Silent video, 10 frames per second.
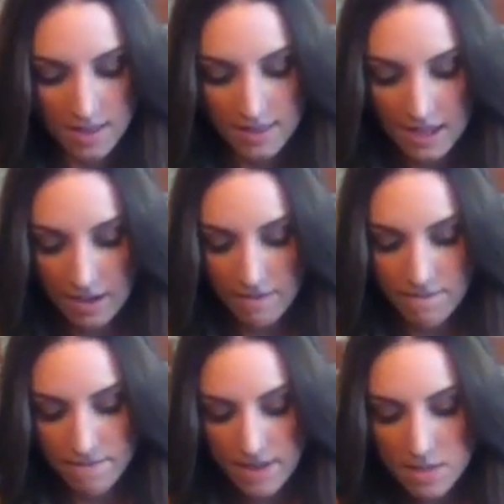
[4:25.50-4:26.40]
The
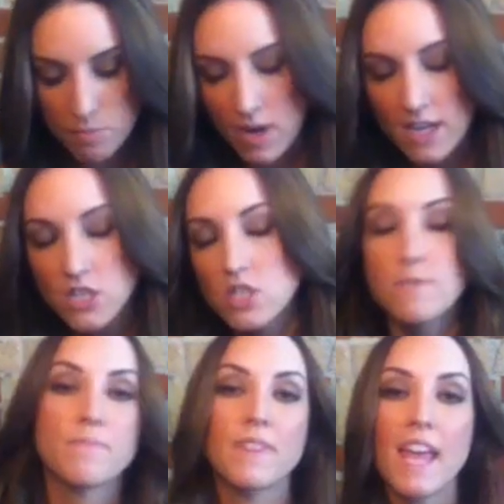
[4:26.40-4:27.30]
fifth brush,
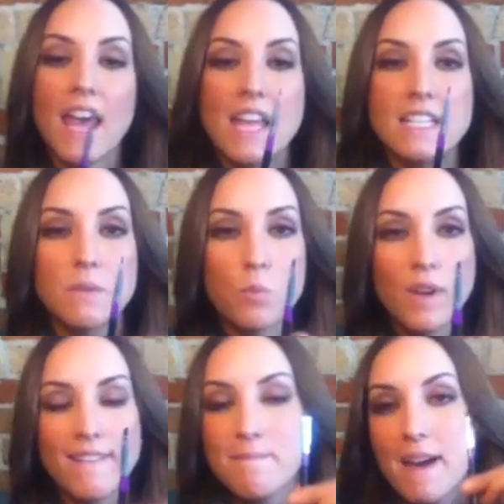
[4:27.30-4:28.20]
and
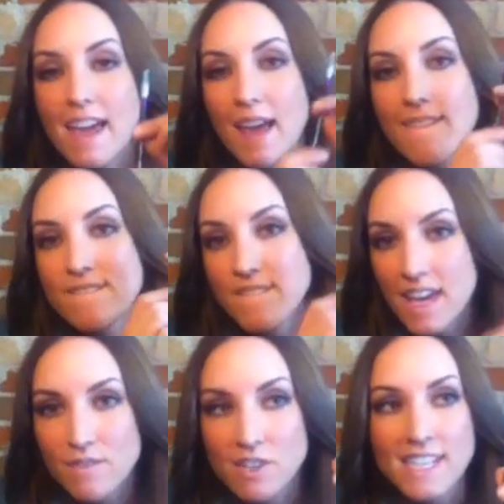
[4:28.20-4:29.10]
one of my
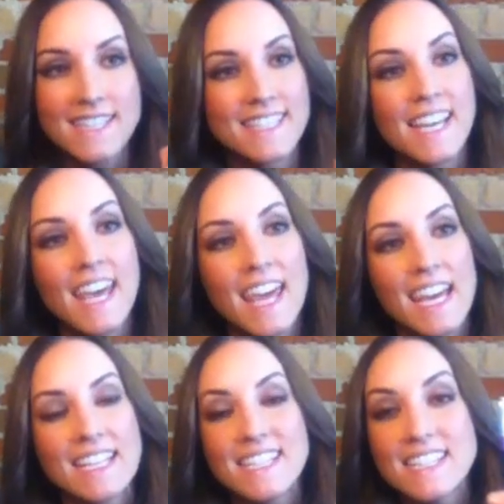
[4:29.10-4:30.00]
favorites,
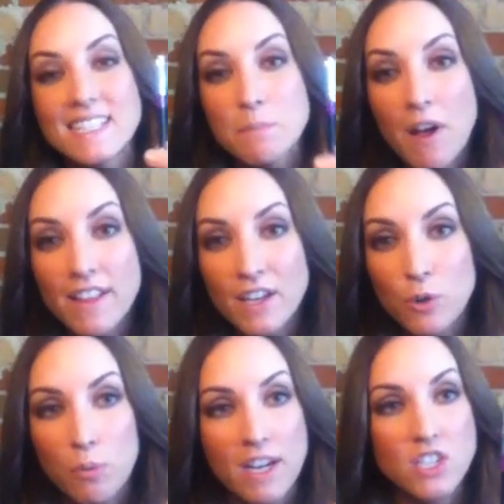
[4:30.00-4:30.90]
is a small
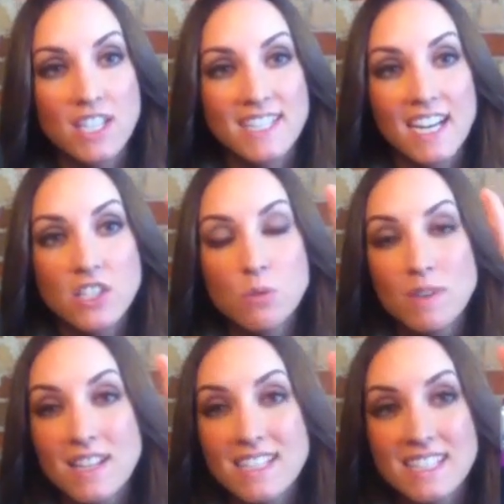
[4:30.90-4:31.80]
angle brush. It's actually
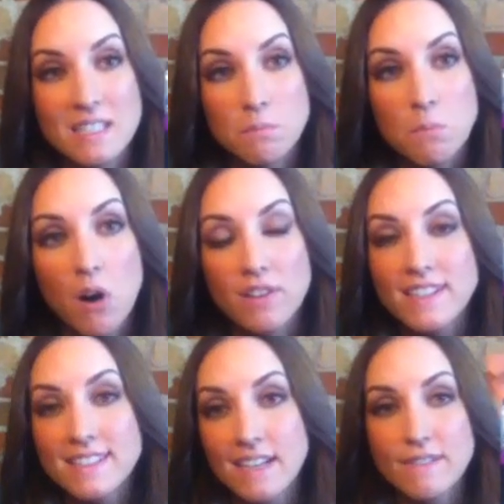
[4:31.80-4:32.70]
one of the
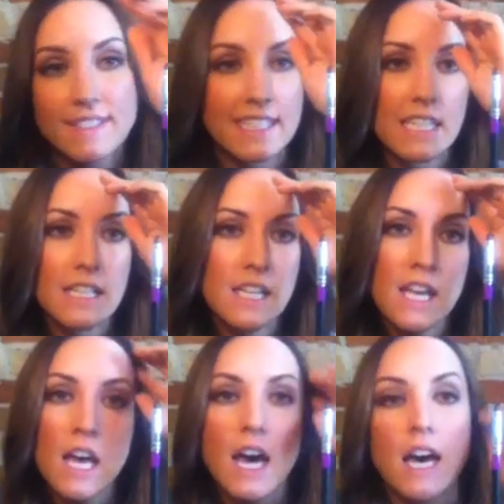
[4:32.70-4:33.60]
smallest I've seen.
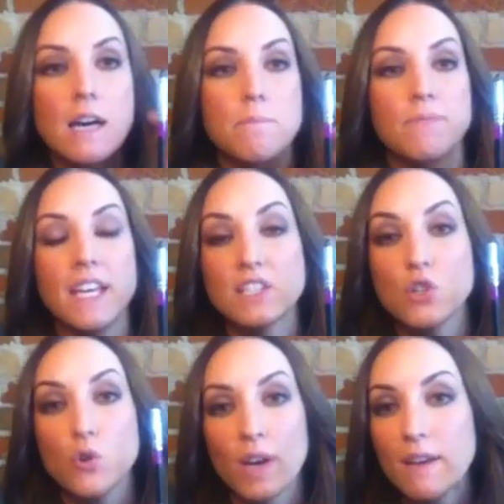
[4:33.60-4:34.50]
It's
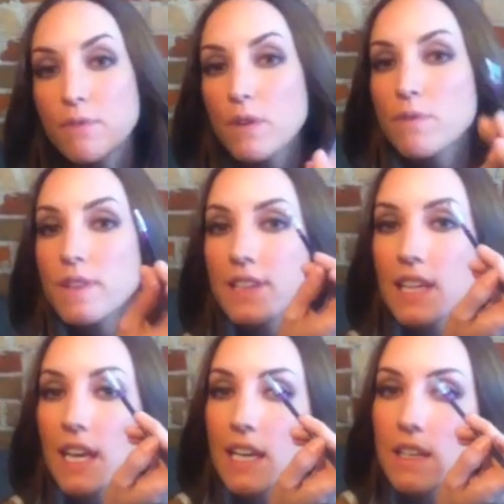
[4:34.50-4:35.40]
great for
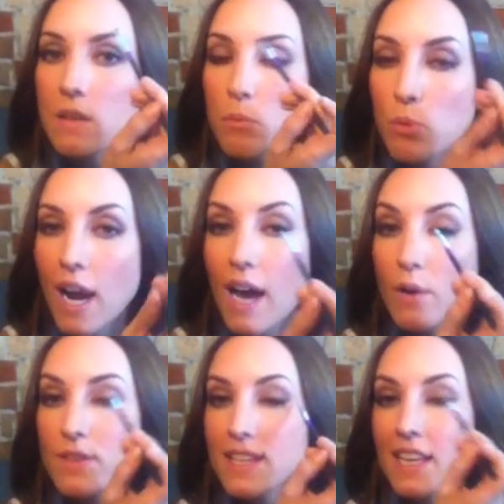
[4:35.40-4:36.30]
filling in
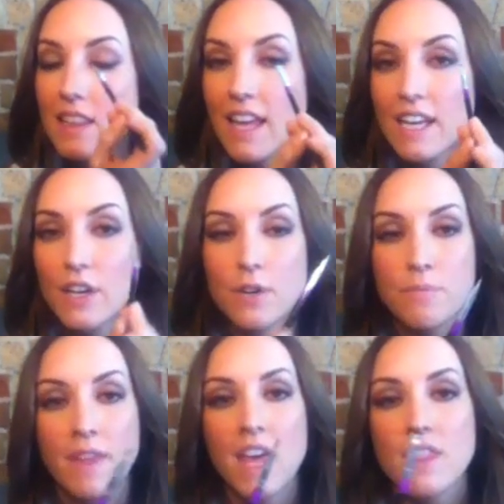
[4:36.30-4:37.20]
brows and liner.
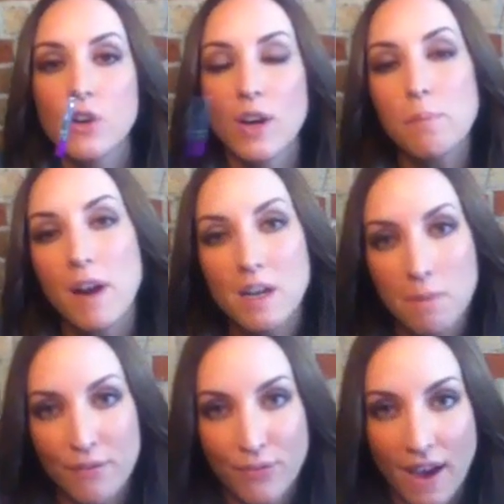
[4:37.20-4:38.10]
The great part
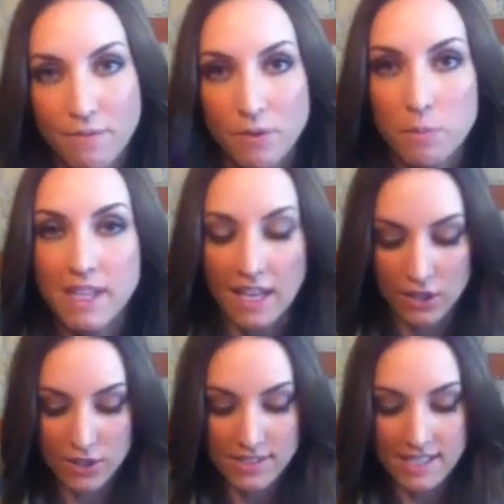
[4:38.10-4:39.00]
about that for
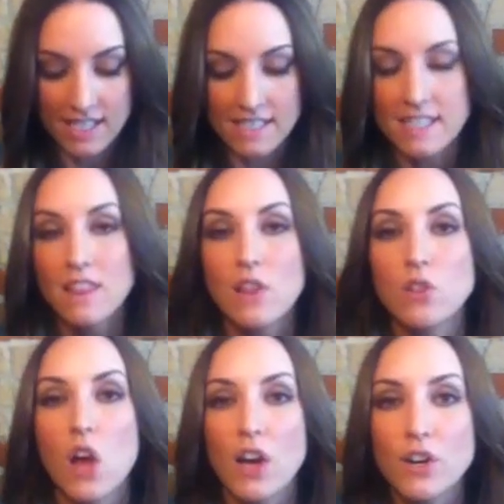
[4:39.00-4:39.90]
beginners is the
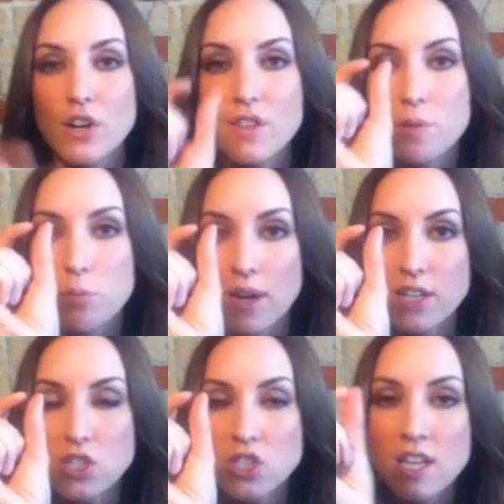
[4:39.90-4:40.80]
longer the
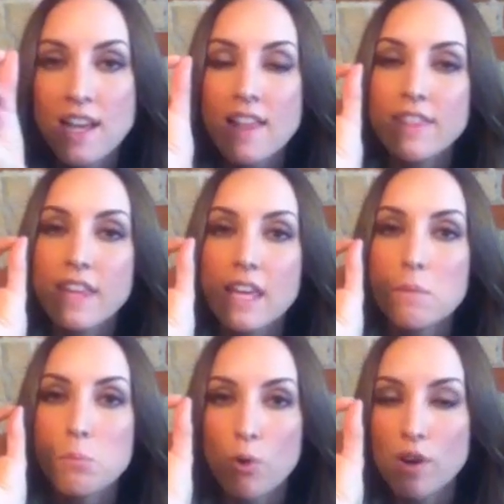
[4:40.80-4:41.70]
brush, the
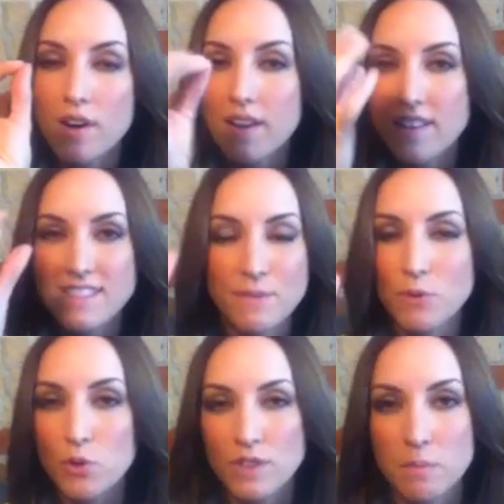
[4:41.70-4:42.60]
more
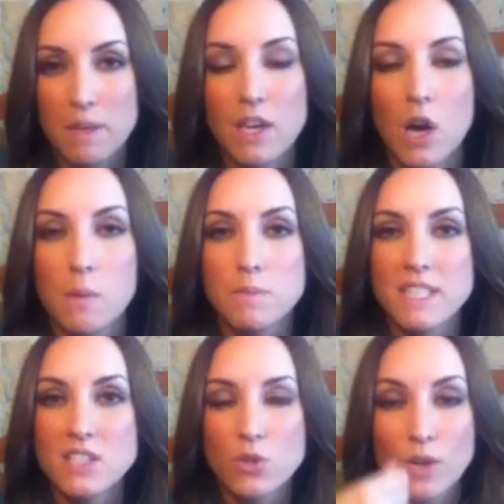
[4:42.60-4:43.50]
difficult it becomes.
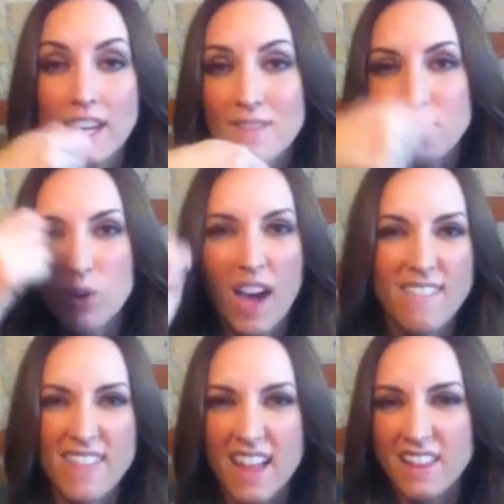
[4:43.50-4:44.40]
It's great if you
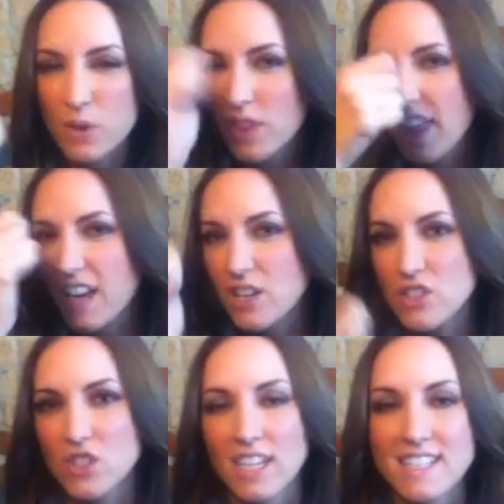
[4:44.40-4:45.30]
have that liquid liner
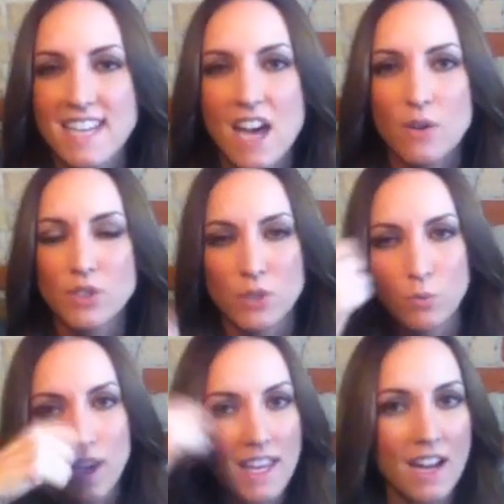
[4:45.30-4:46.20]
checked down, you're
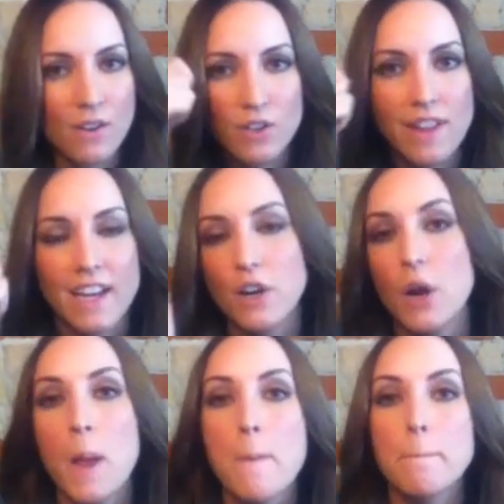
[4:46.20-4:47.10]
winging out your
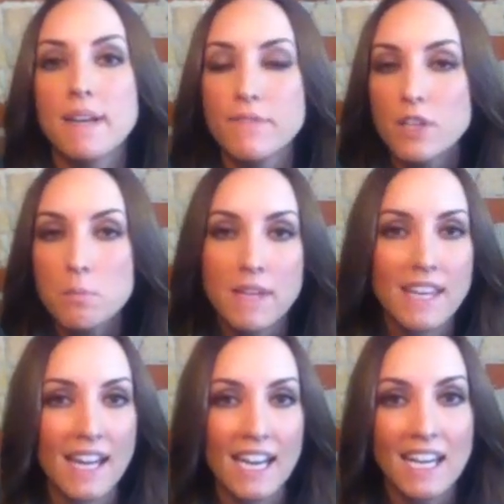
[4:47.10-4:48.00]
liner, but if you're
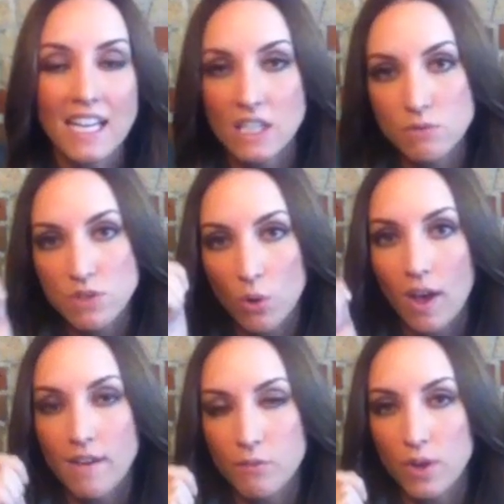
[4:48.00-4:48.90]
beginning and you don't
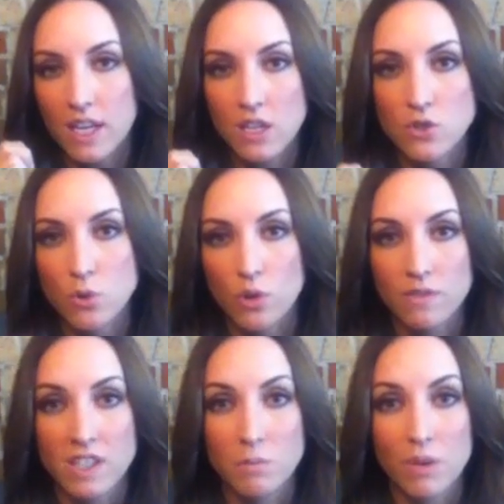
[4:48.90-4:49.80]
have great control
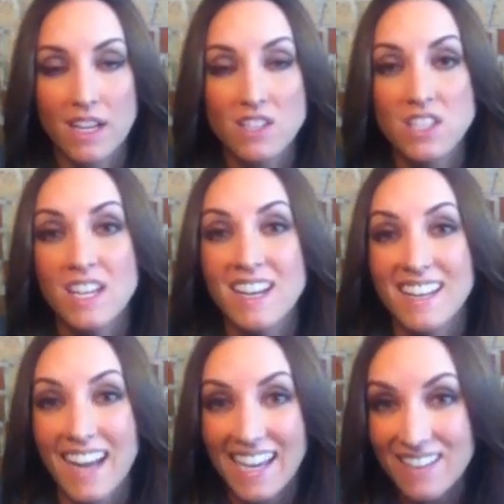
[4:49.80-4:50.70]
of your brush,
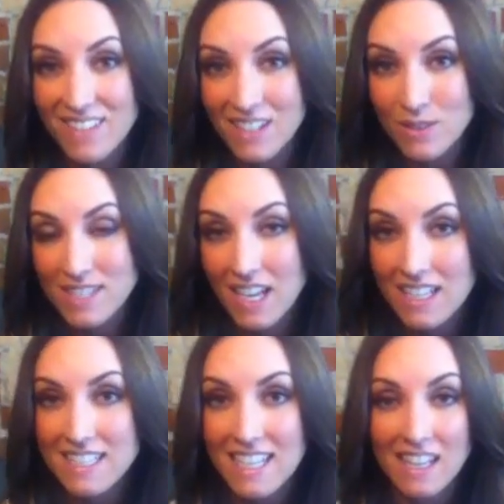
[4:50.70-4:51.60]
and I even use it
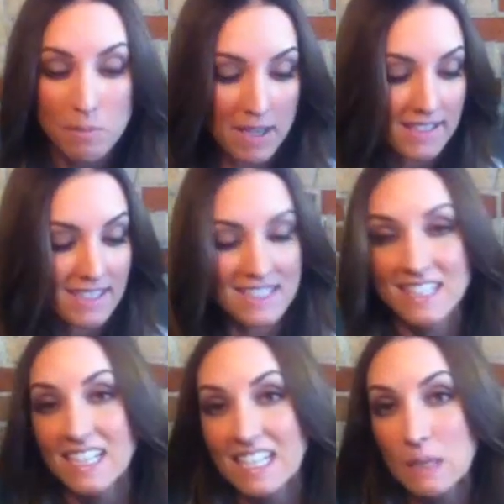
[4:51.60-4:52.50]
on a daily basis
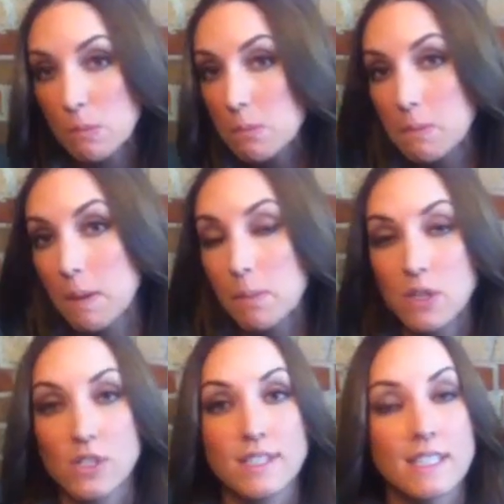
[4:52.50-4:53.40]
and I keep them in my
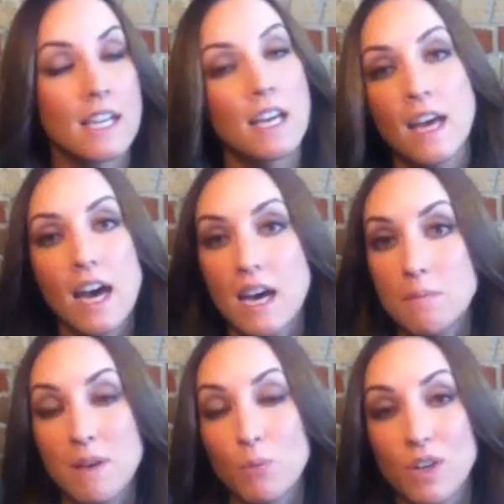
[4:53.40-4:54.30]
purse,
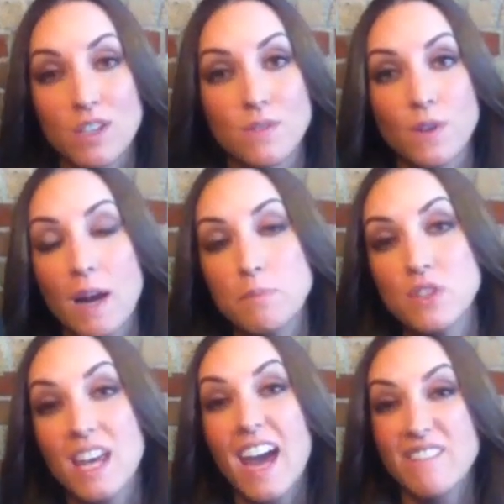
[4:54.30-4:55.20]
it works for
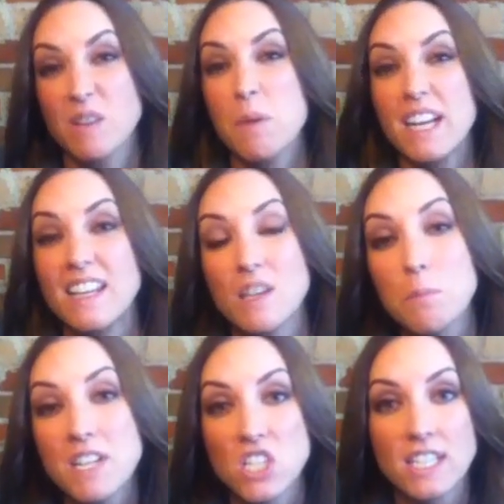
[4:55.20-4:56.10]
absolutely everybody, and they're
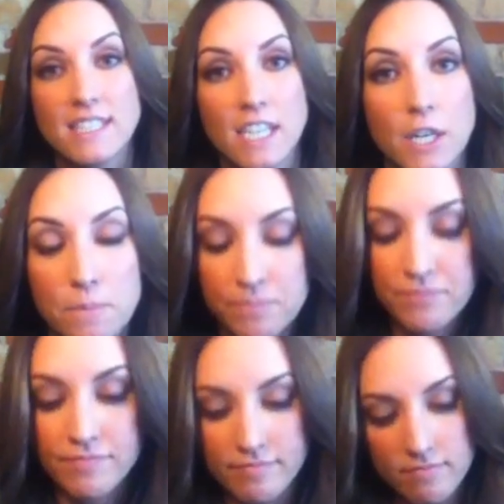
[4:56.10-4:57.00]
much easier.
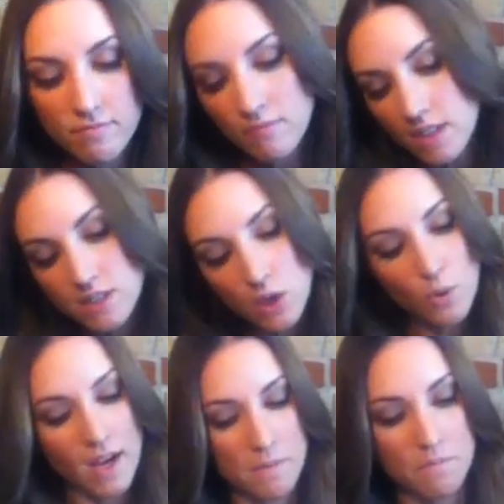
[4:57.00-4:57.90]
So
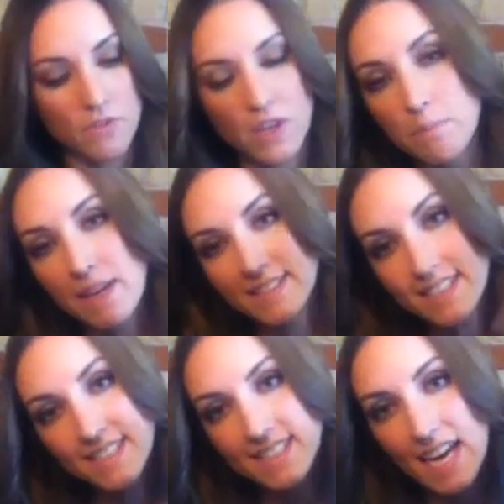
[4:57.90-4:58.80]
the
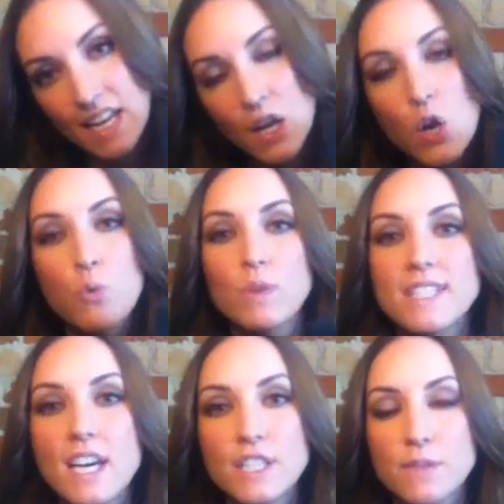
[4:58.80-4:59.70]
basic set
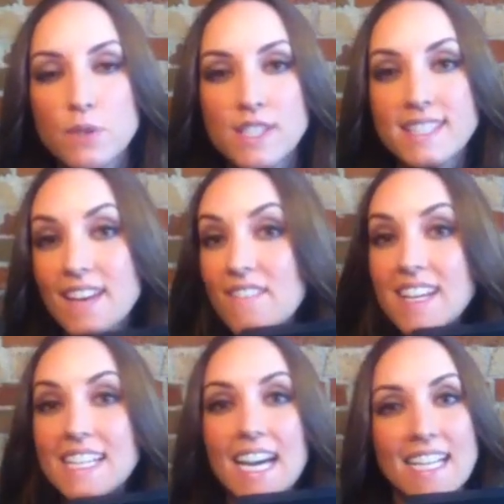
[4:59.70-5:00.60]
retails for
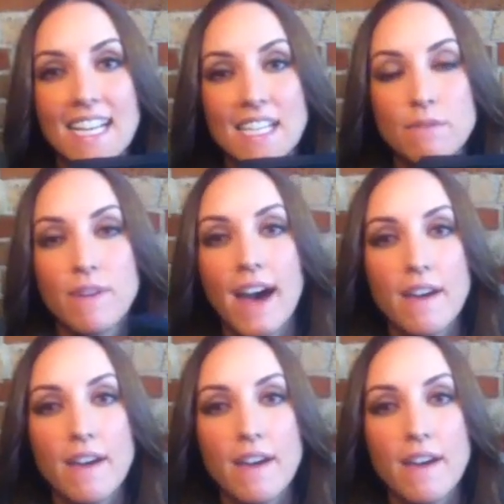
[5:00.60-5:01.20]
$79.95.